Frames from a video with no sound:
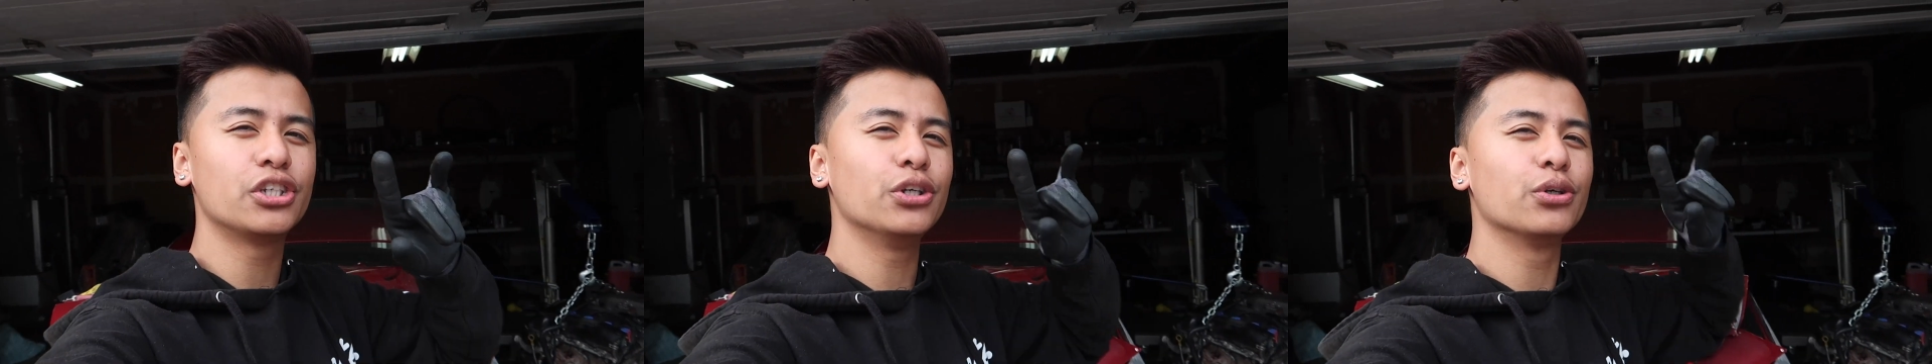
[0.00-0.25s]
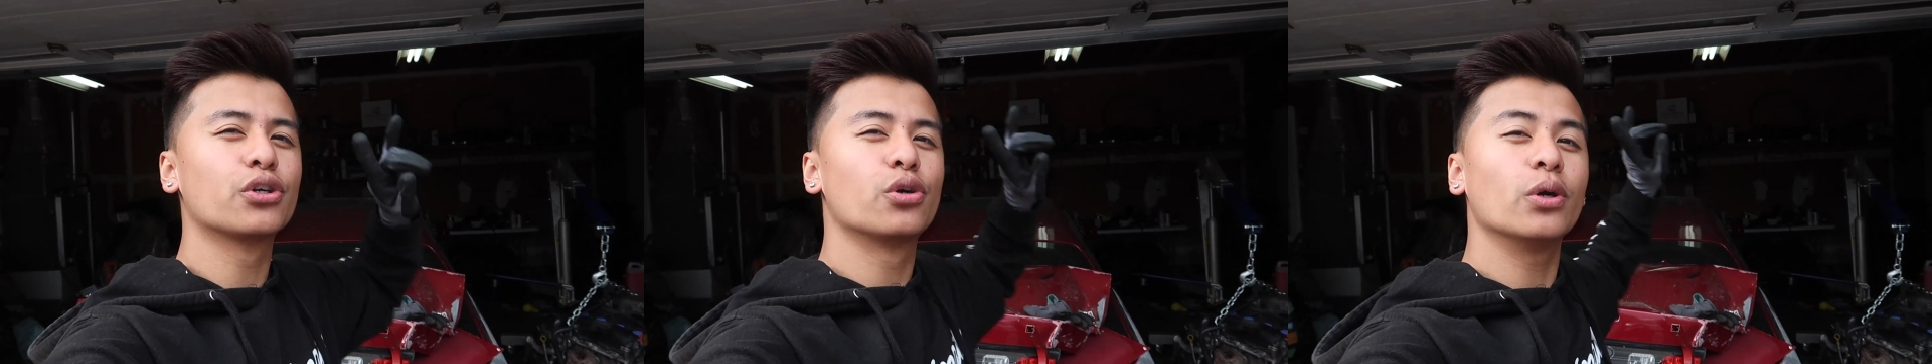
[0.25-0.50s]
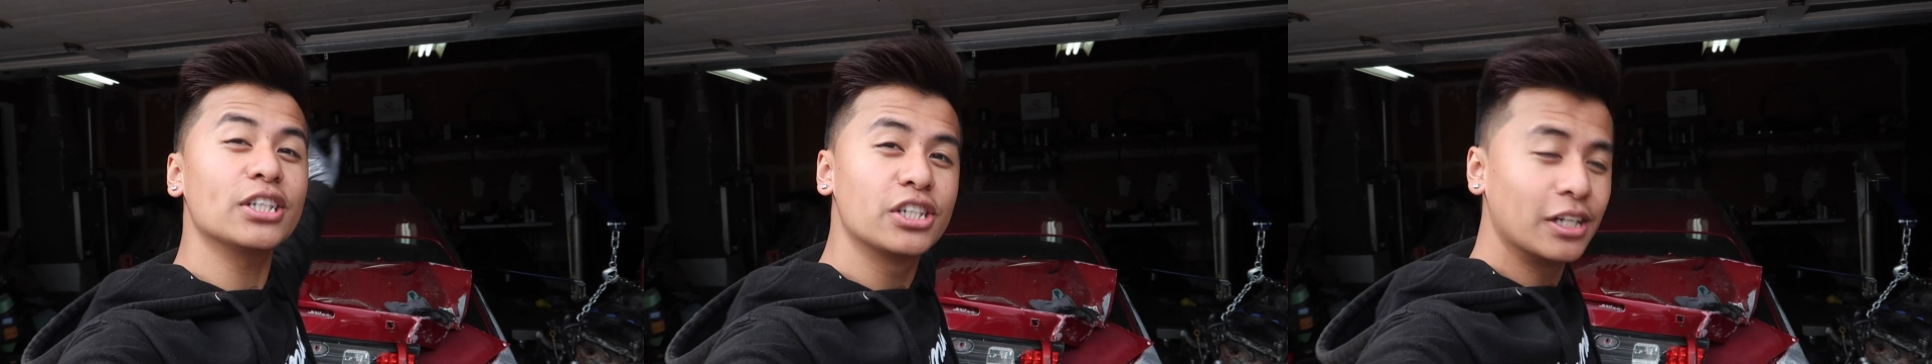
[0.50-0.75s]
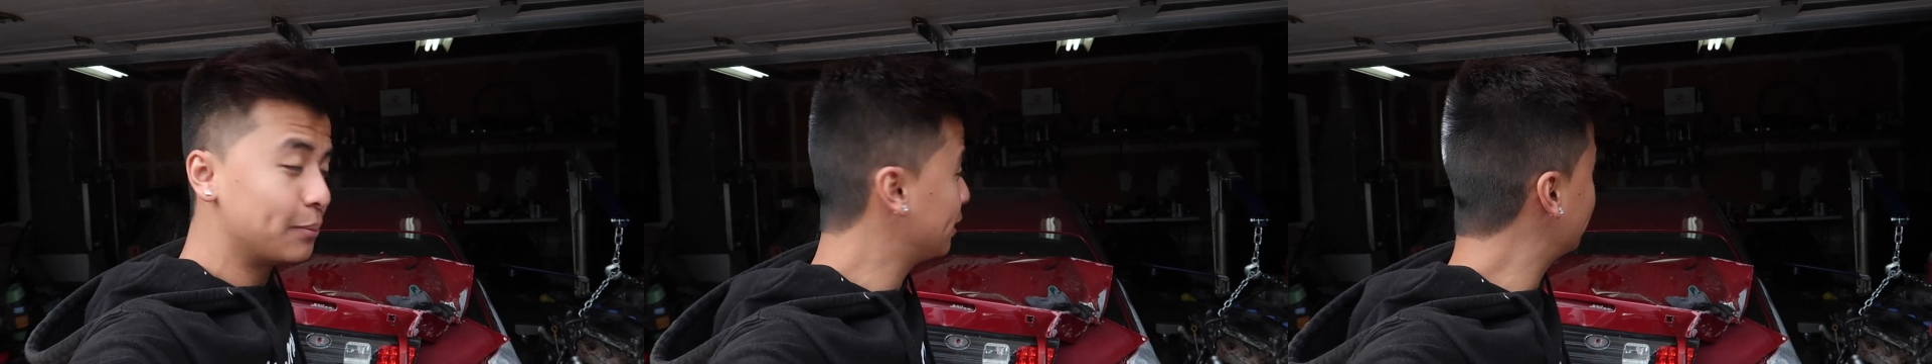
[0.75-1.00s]
to
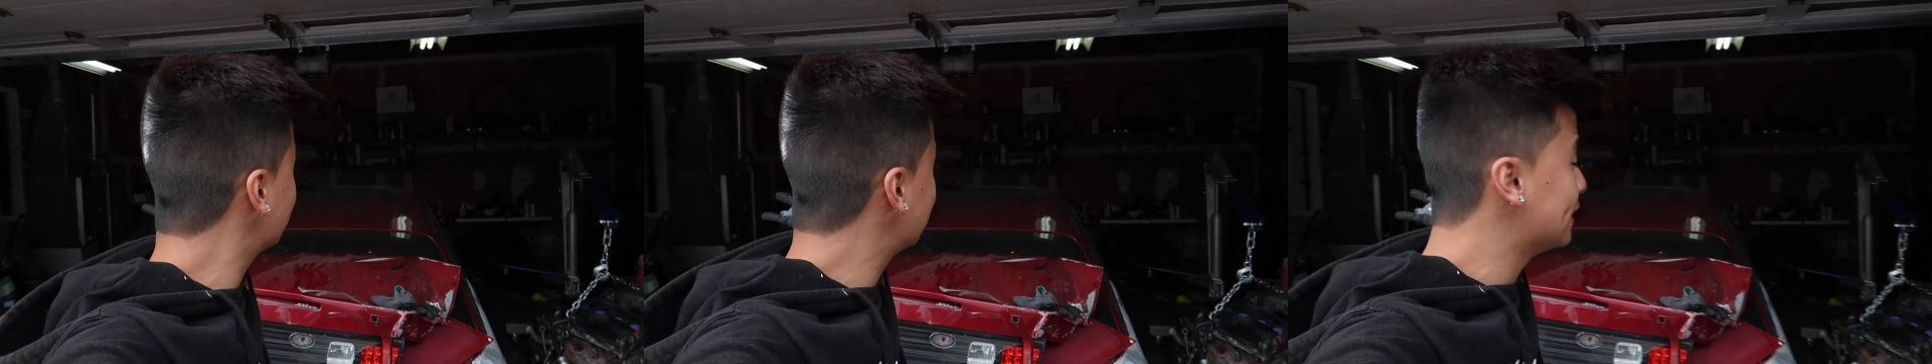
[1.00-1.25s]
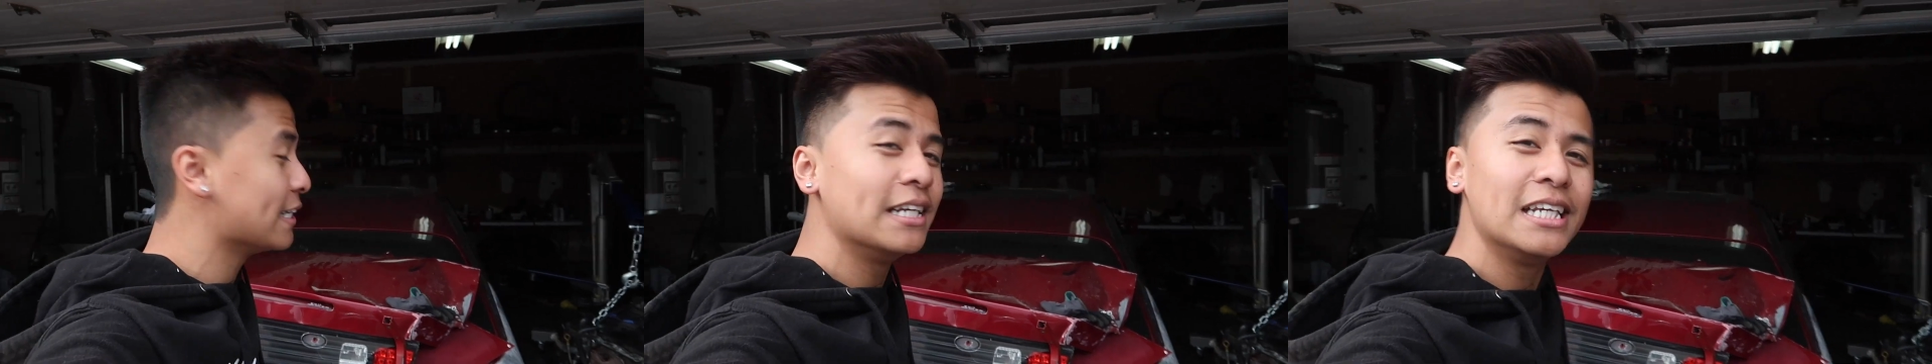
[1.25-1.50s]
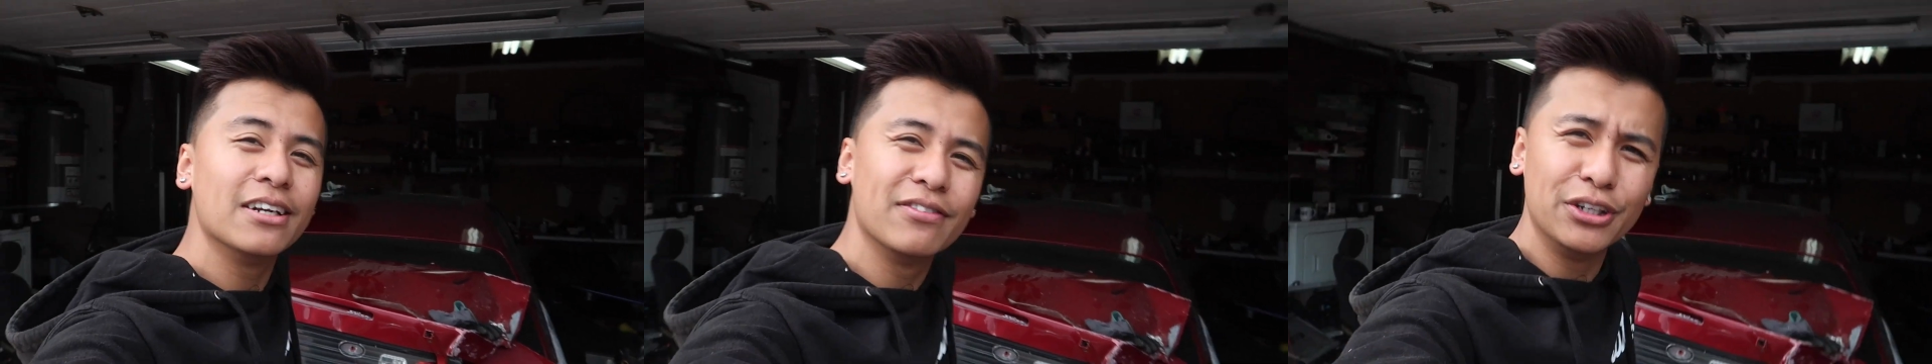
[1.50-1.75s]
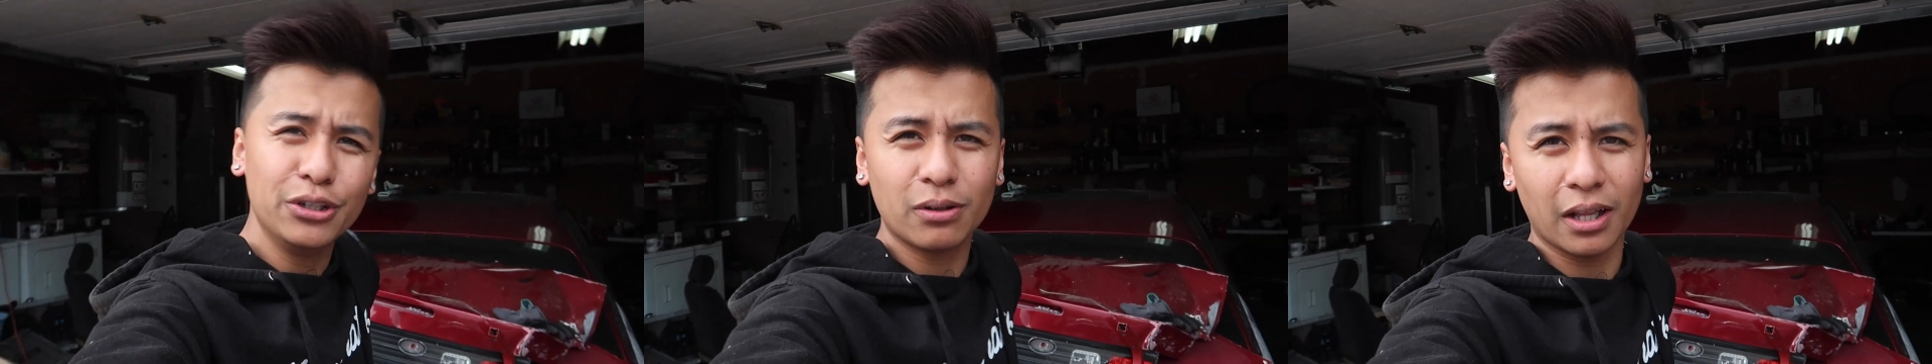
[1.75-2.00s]
Christian because he's in need
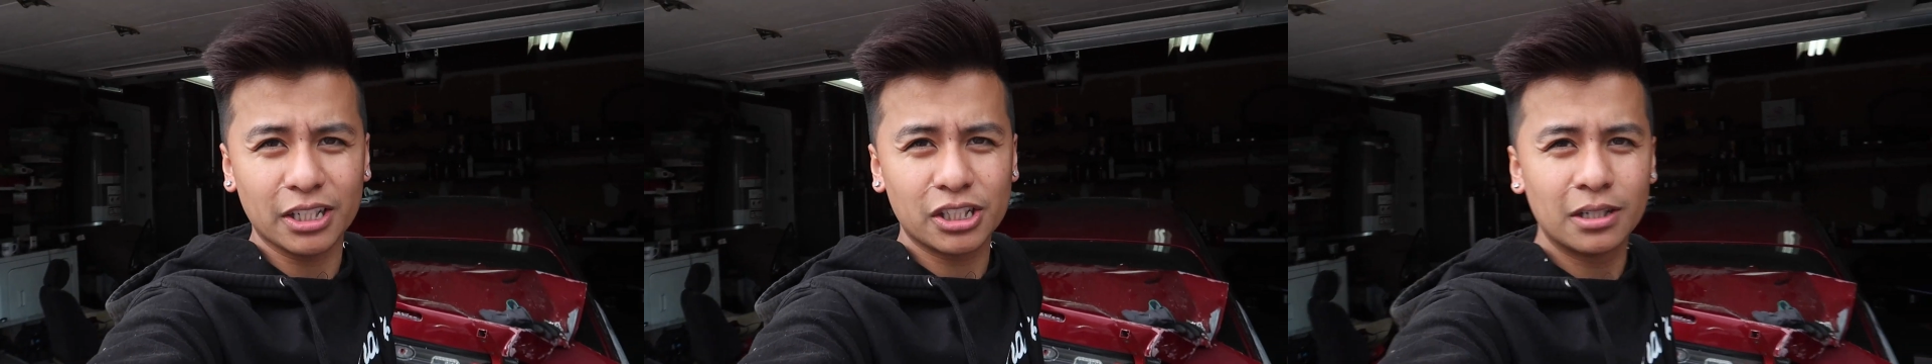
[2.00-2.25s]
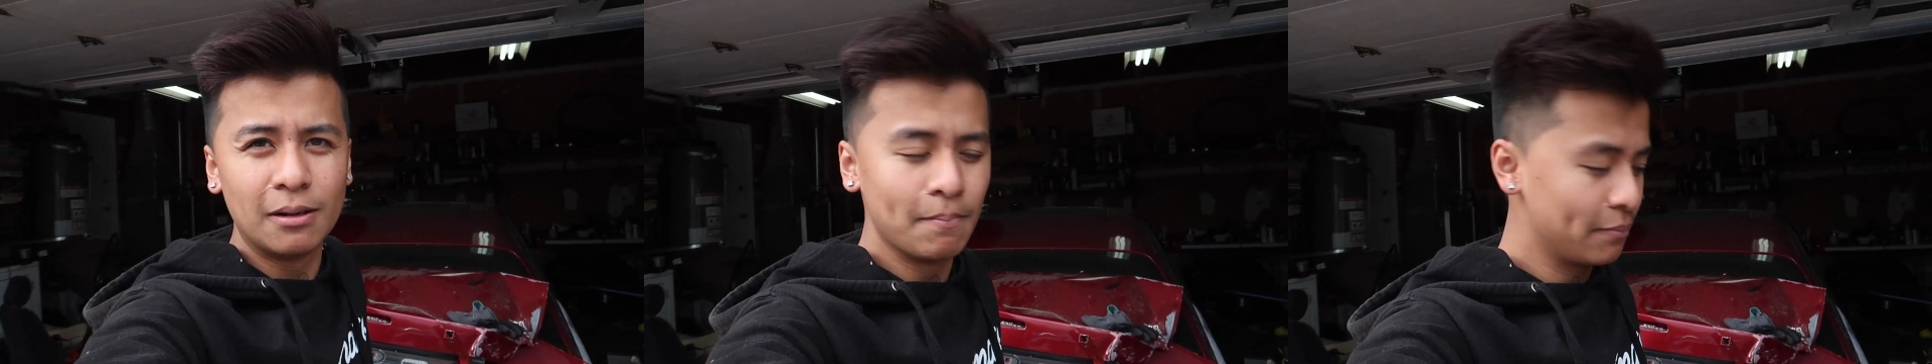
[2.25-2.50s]
of a new clutch.